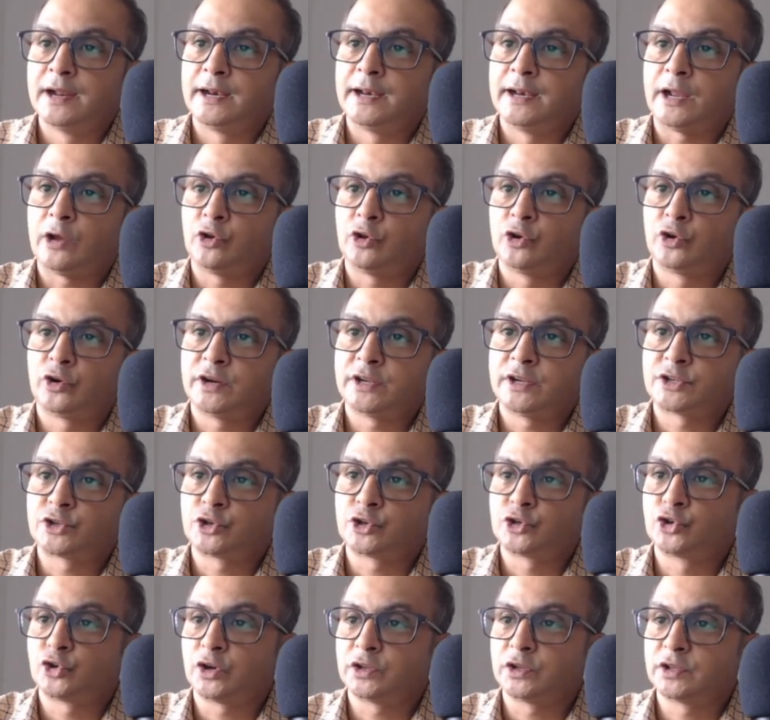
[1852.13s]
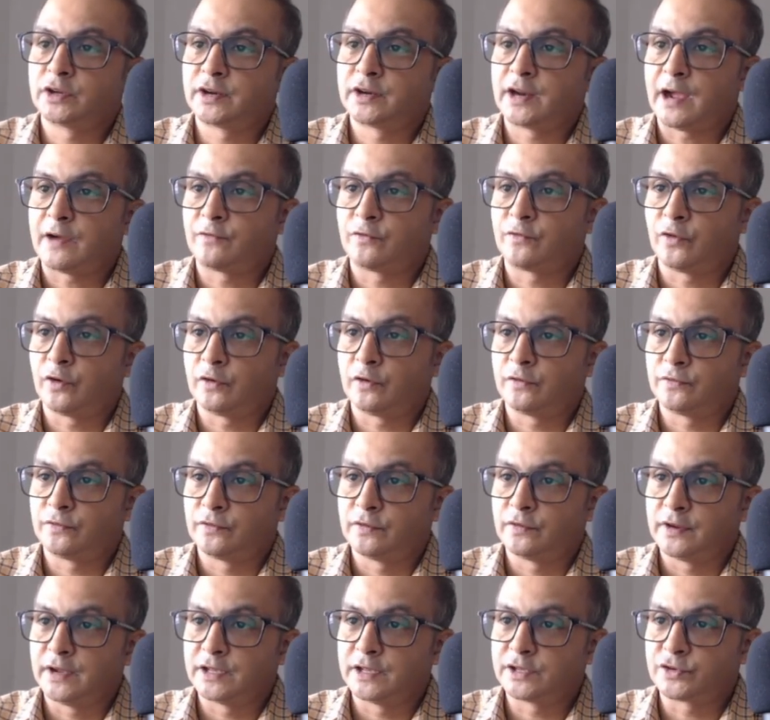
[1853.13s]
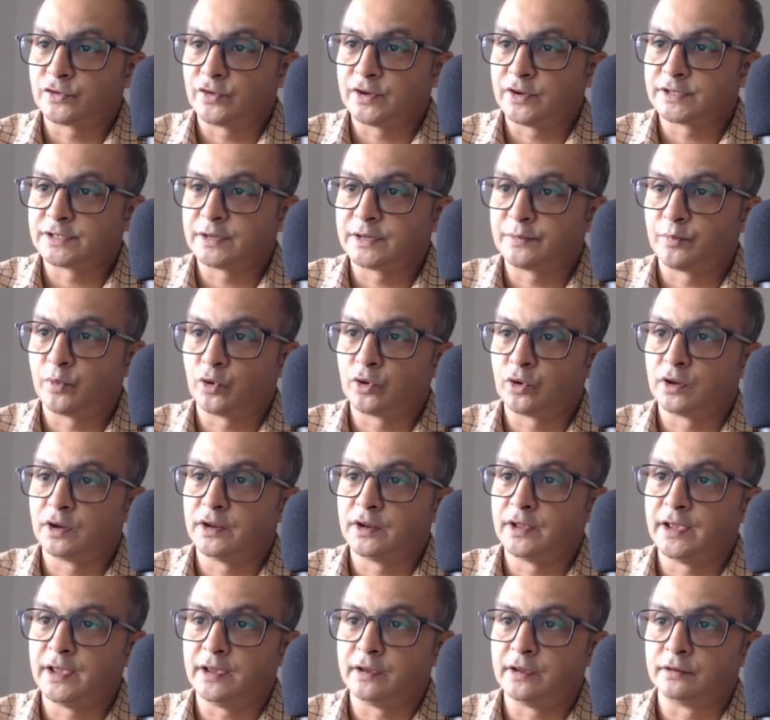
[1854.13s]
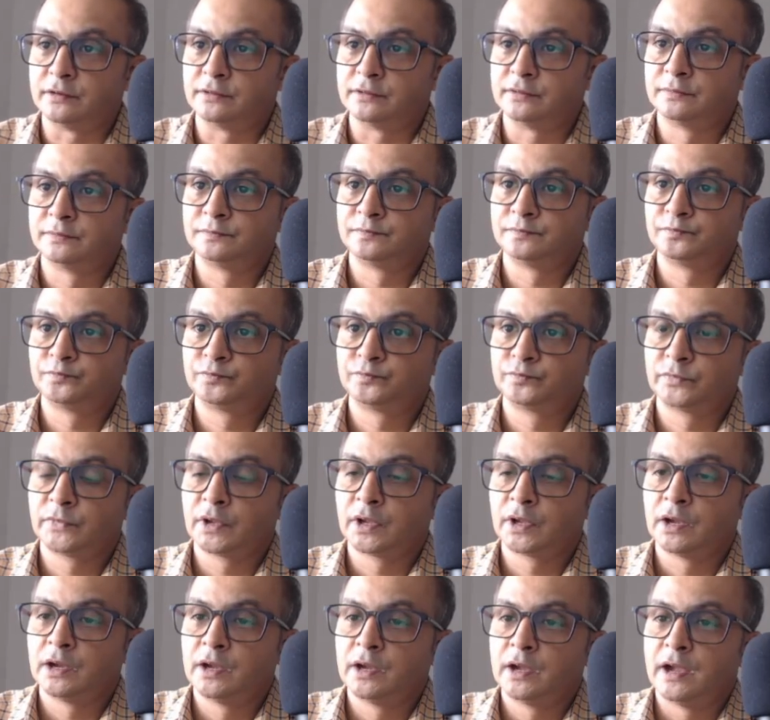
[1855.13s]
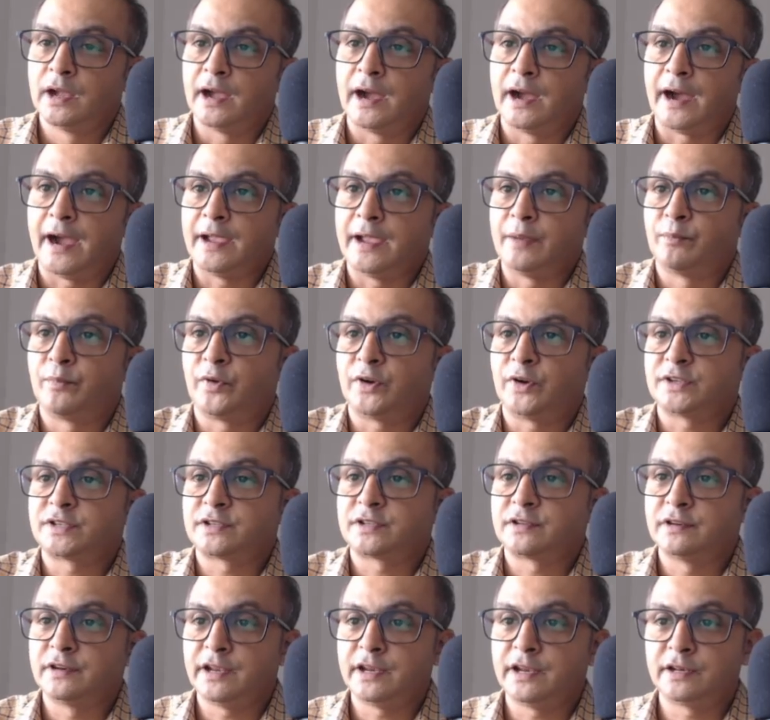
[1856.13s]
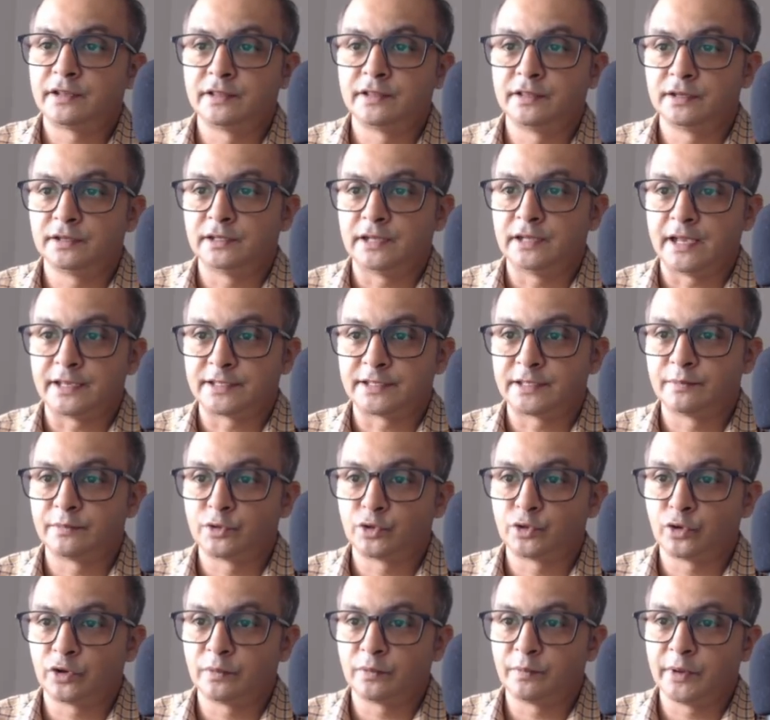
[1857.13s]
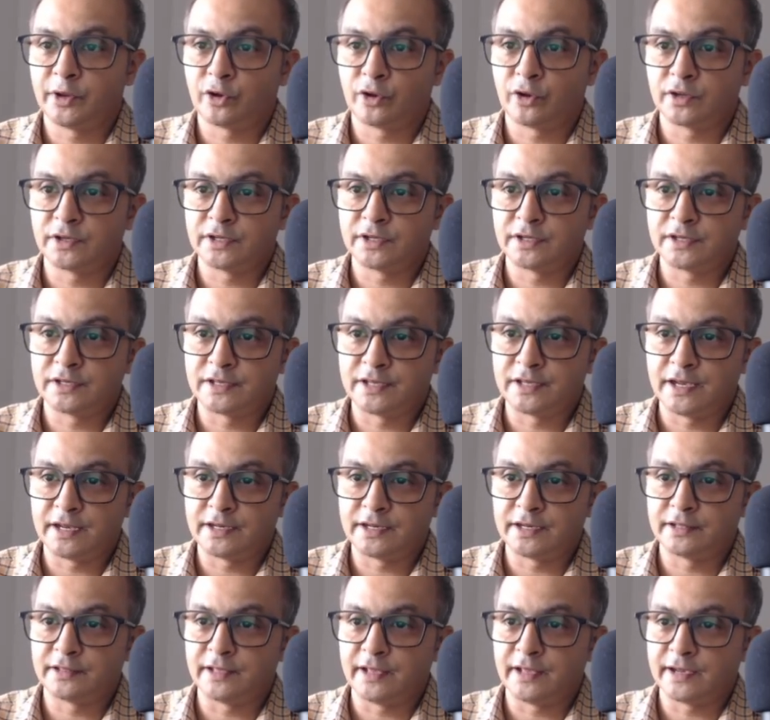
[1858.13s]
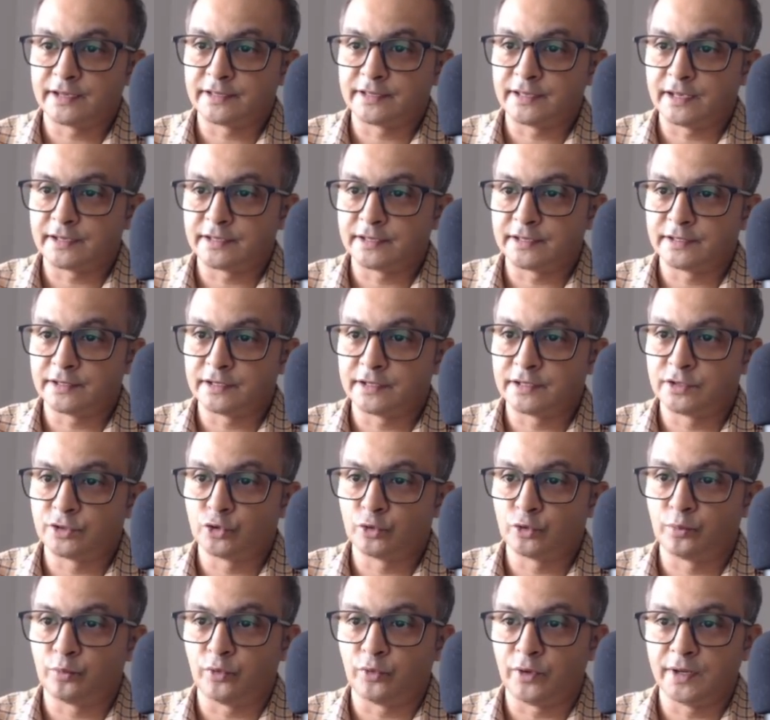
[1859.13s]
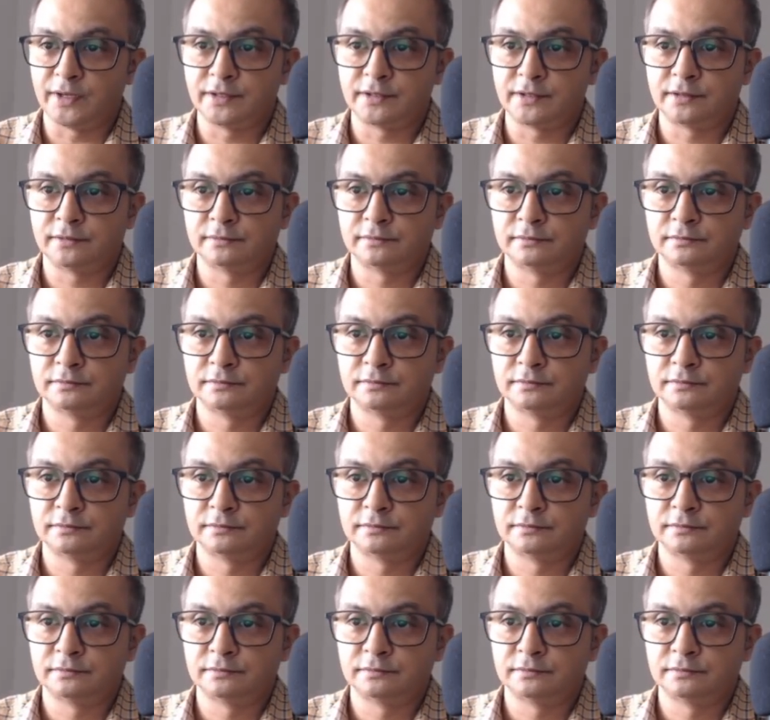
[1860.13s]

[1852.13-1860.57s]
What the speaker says: Now you notice to draw the graph of its reciprocal here, I first need the asymptote because it is hitting the x-axis at 2 points,